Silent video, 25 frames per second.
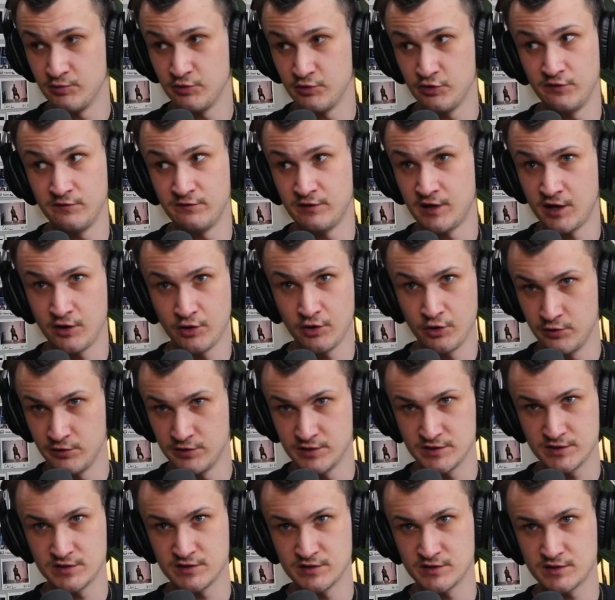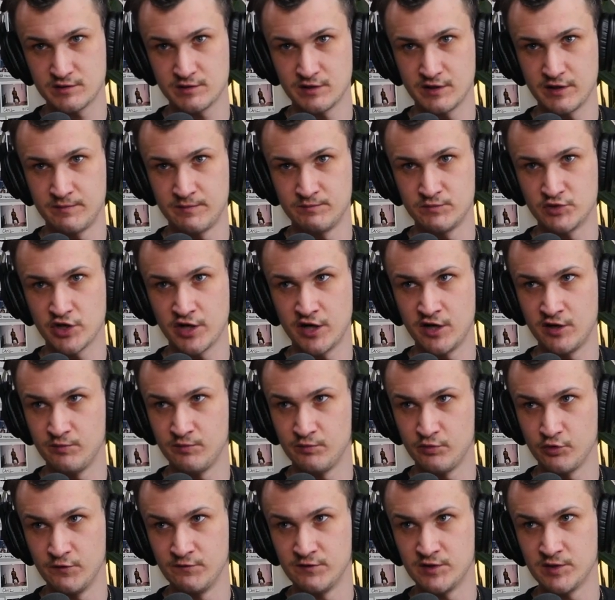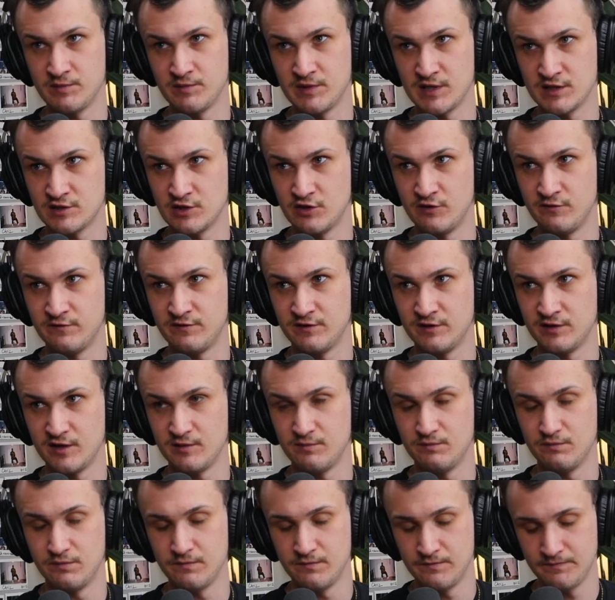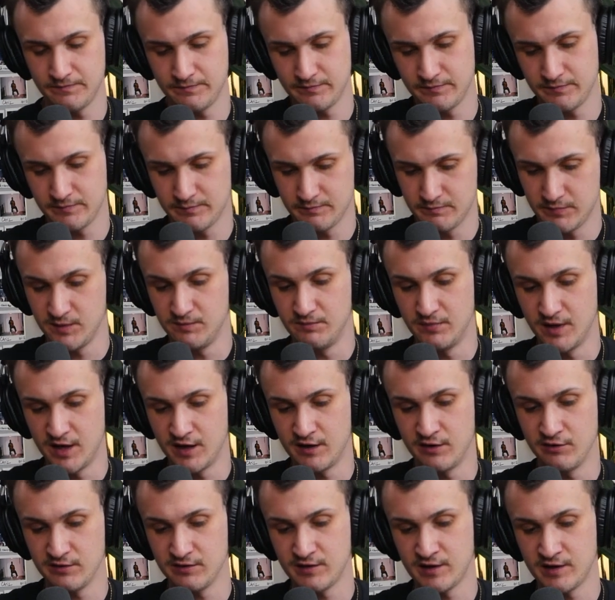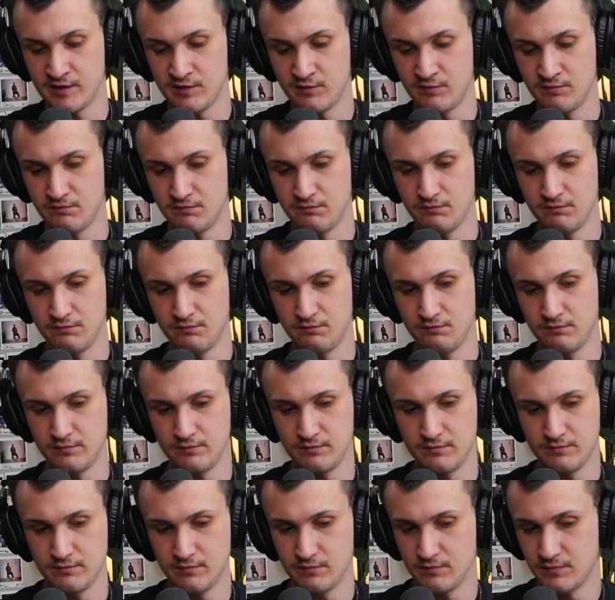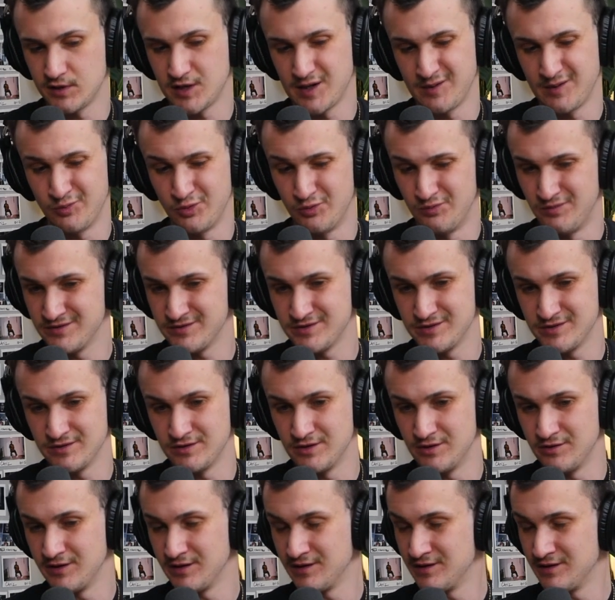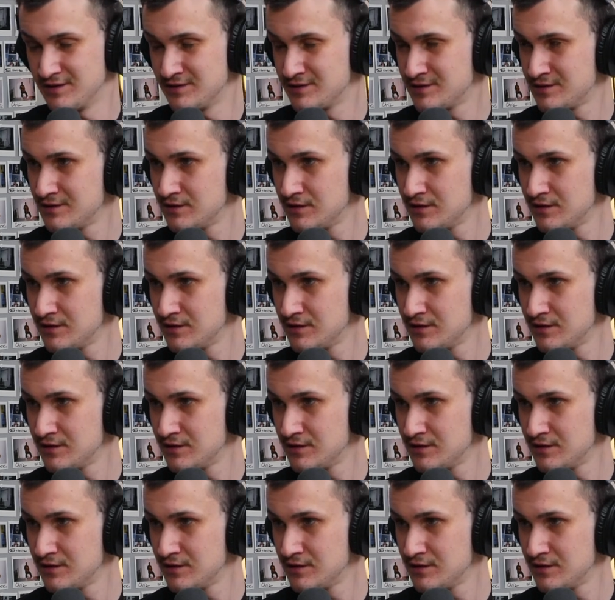to prove, and I'm trying to prove to myself and like be better than a couple months ago, I guess.